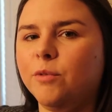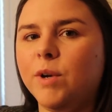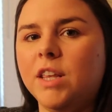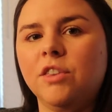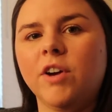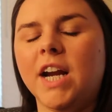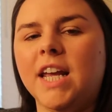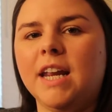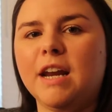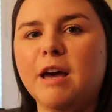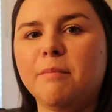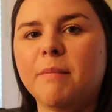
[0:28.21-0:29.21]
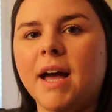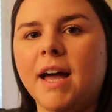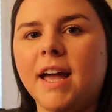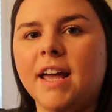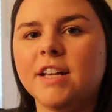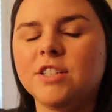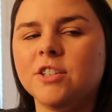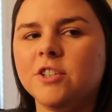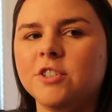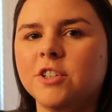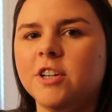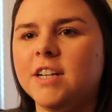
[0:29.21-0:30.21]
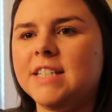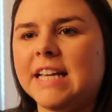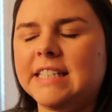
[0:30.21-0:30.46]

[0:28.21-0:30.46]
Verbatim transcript: rethreading my serger and